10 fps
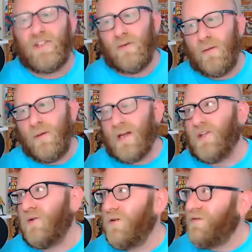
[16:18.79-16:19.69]
So maybe I could
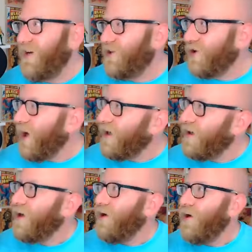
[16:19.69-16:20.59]
do a feature on
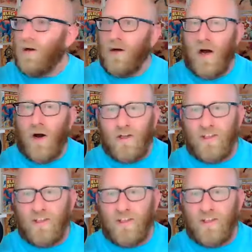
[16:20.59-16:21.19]
all